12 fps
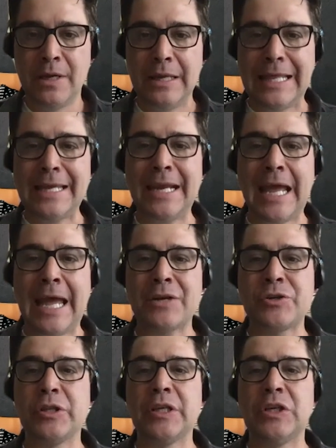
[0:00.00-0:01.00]
They can
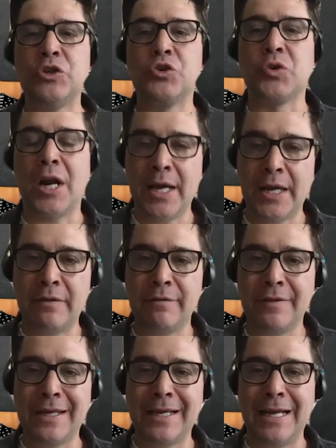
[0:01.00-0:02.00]
actually drive
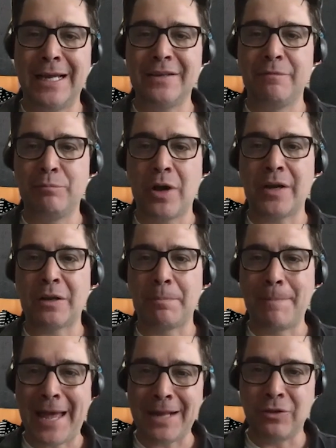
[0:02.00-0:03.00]
the kind of product
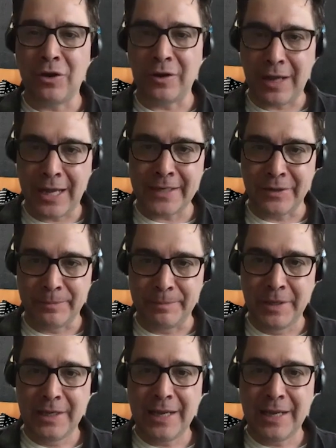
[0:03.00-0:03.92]
backlog item